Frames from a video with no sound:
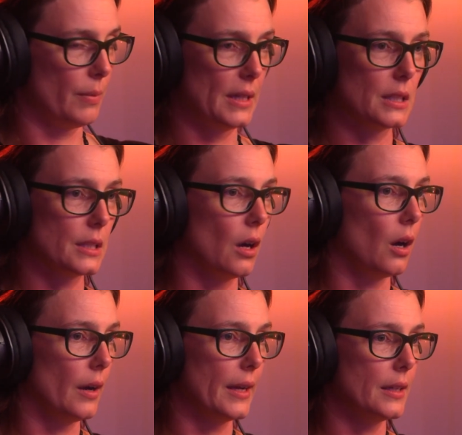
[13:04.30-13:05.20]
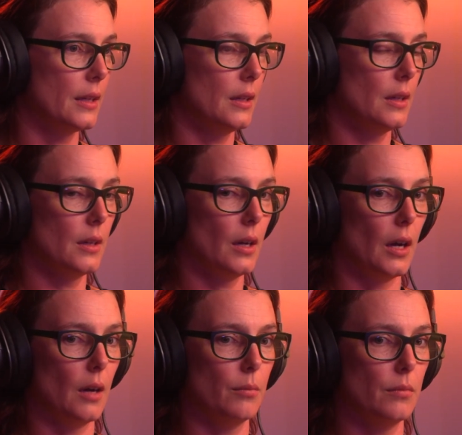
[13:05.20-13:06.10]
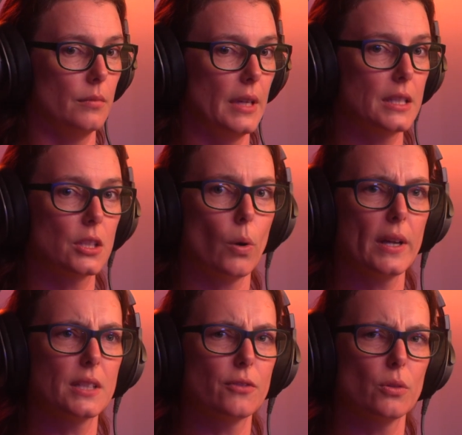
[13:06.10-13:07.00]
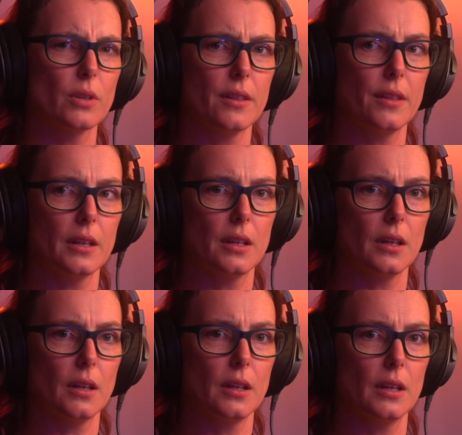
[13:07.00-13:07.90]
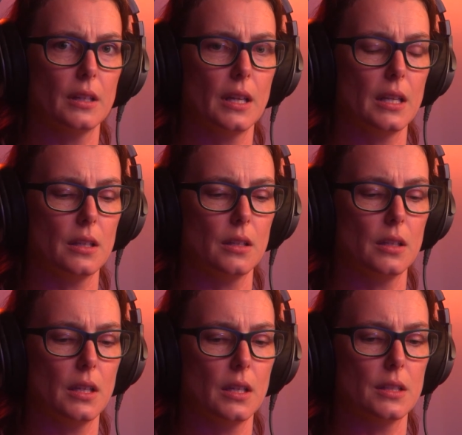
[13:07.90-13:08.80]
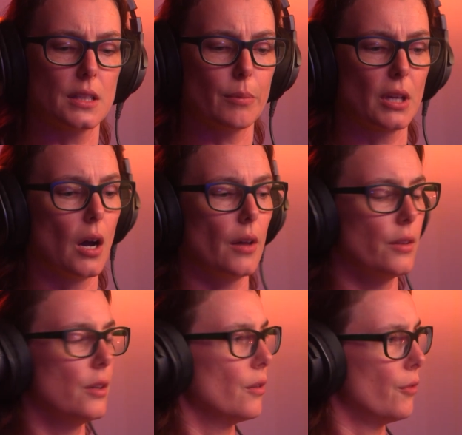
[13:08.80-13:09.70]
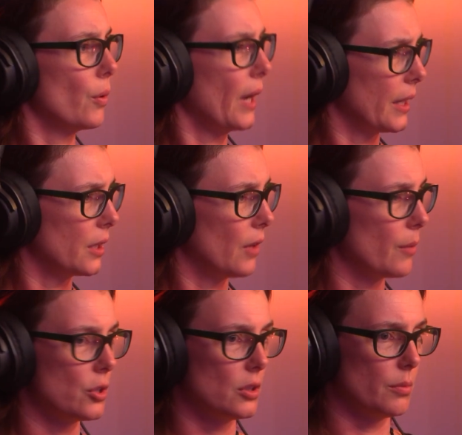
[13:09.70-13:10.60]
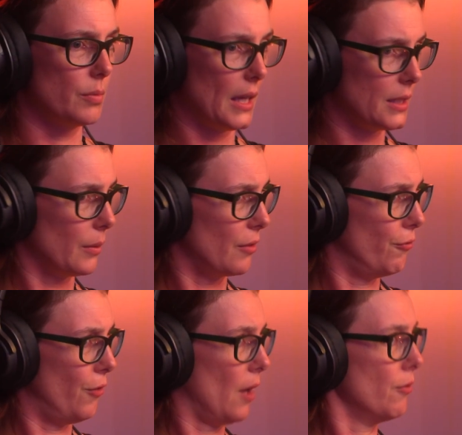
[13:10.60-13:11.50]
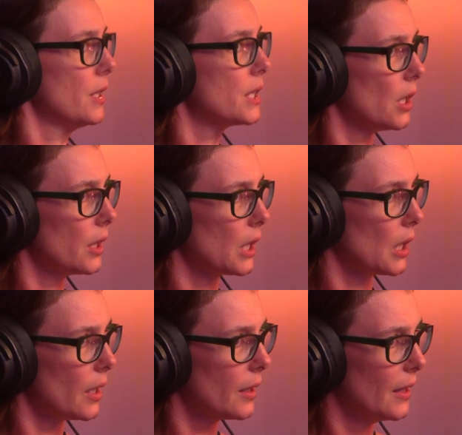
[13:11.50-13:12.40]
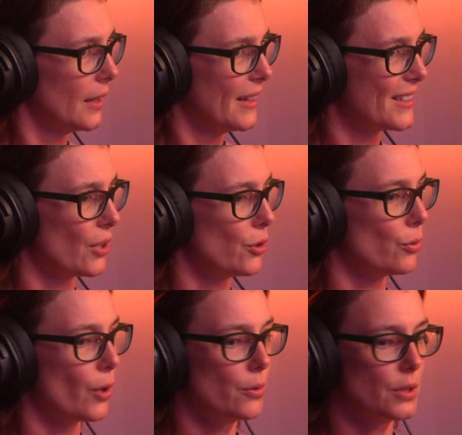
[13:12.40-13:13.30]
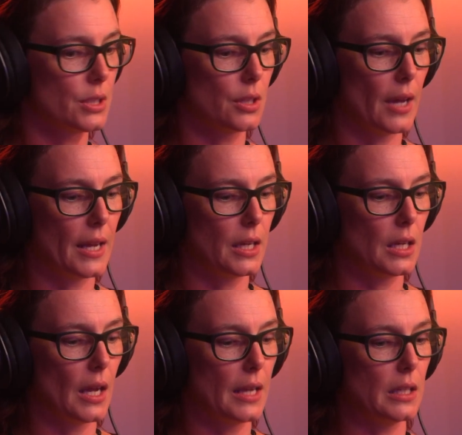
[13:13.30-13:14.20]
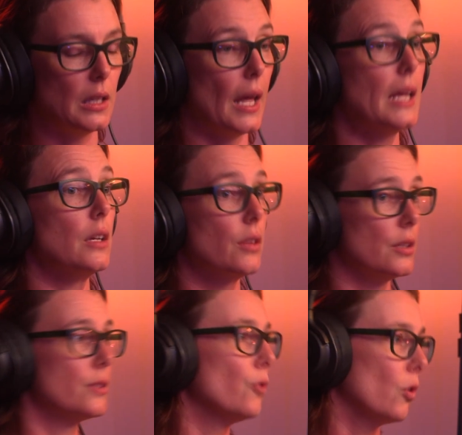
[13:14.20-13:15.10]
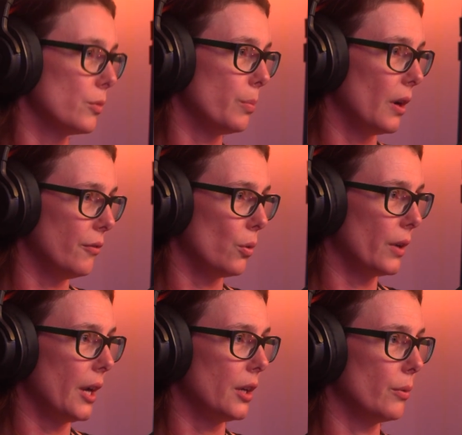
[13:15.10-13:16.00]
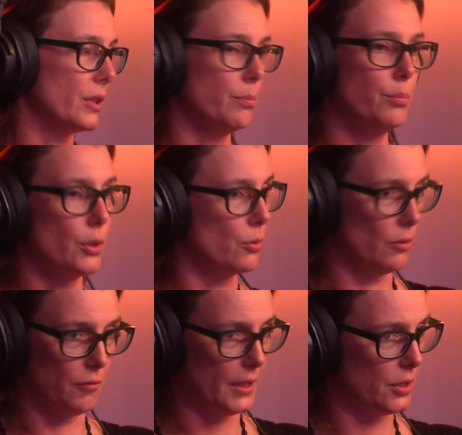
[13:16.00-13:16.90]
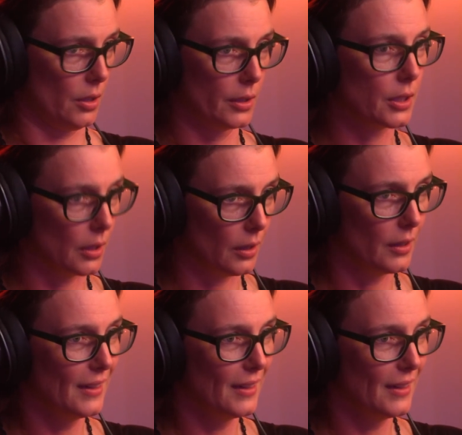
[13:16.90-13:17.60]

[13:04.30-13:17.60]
meters high, it's quite difficult, I think, in something other than a volcanic eruption to get something very circular. So you'll notice that any lake that is formed by a volcano is beautifully circular.